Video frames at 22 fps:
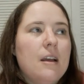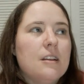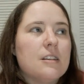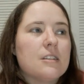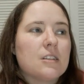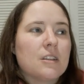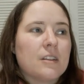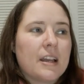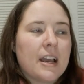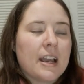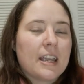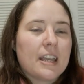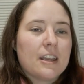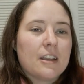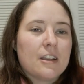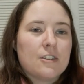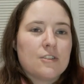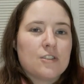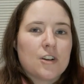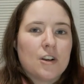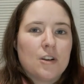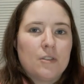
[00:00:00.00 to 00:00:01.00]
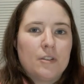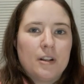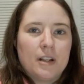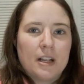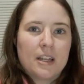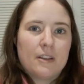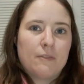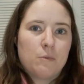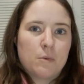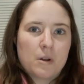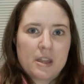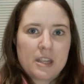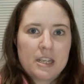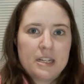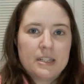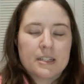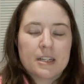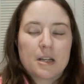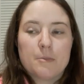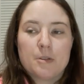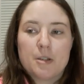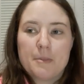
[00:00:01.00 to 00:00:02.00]
so that I can control, you know, like if one of the
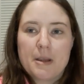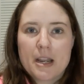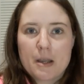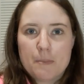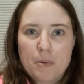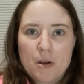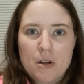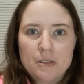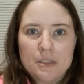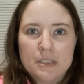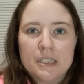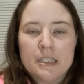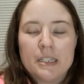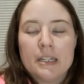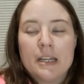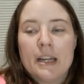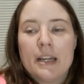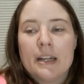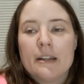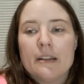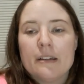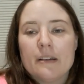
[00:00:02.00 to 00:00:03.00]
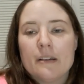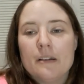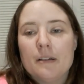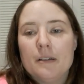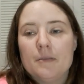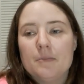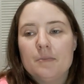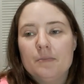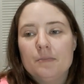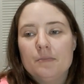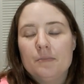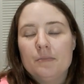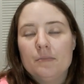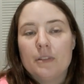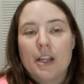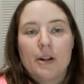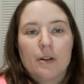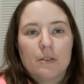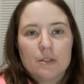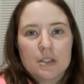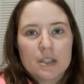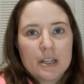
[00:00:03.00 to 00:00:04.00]
kids comes to me, I could pause it and they
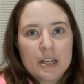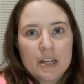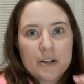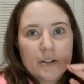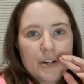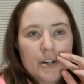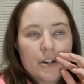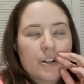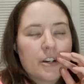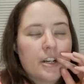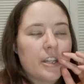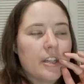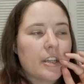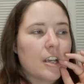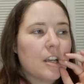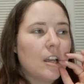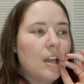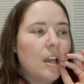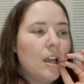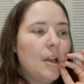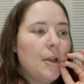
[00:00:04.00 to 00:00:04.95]
don't hear it or anything.